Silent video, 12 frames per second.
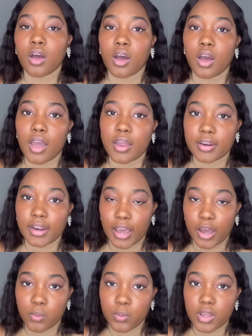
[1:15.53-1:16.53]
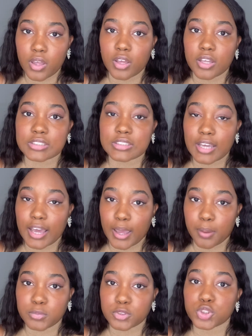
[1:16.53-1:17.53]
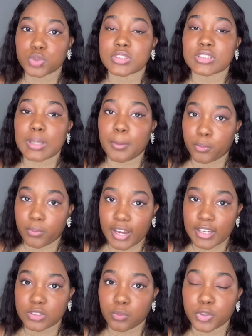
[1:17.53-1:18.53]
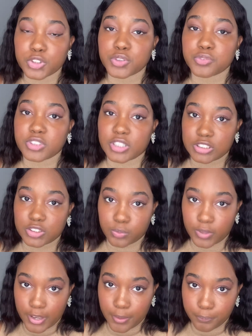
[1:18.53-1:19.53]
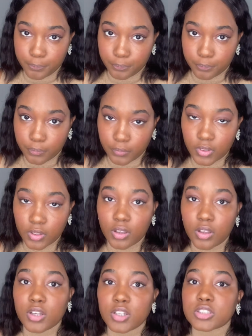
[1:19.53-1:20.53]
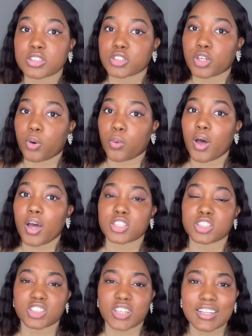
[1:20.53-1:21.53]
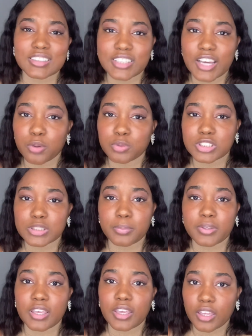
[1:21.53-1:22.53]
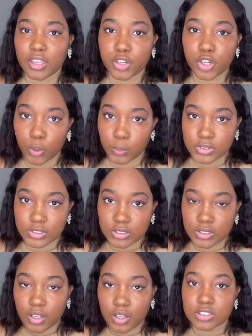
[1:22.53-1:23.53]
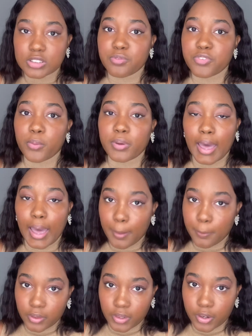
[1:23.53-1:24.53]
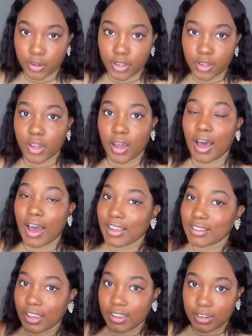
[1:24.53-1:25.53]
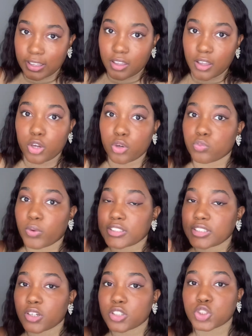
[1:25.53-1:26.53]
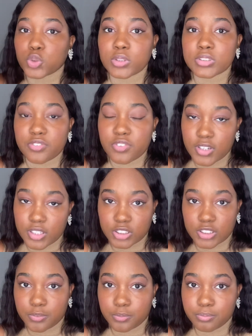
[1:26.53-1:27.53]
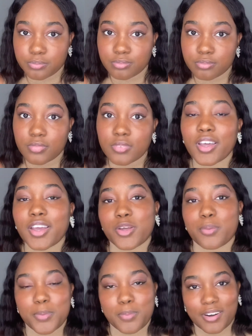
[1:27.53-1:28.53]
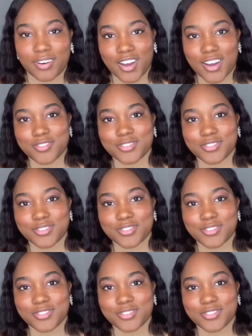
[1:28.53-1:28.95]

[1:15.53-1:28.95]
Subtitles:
And now it's time to summarize what you've just read. So jot down some key notes, some vocabulary, highlight it, write down a short definition, and you'll be better off.